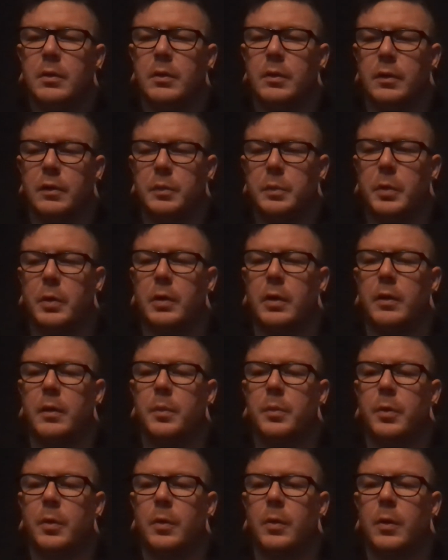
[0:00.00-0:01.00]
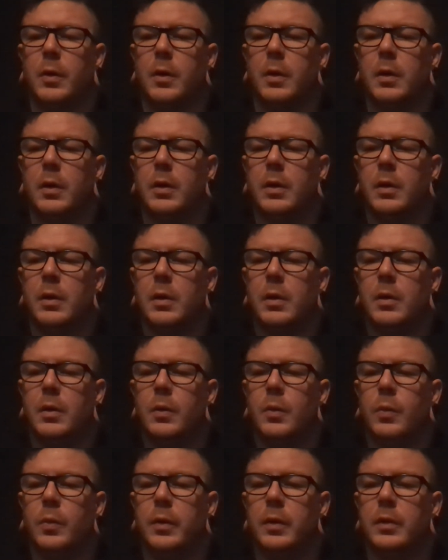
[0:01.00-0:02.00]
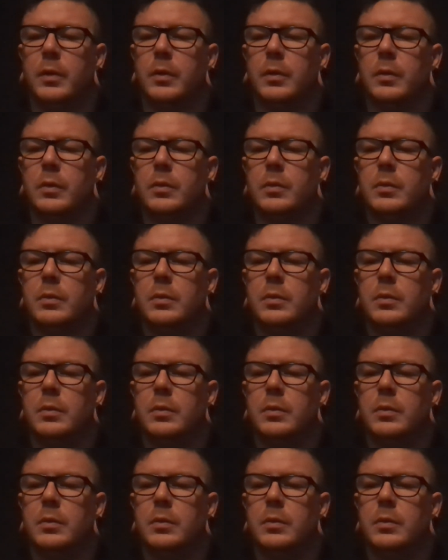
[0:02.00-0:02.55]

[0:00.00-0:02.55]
this part of the prologue will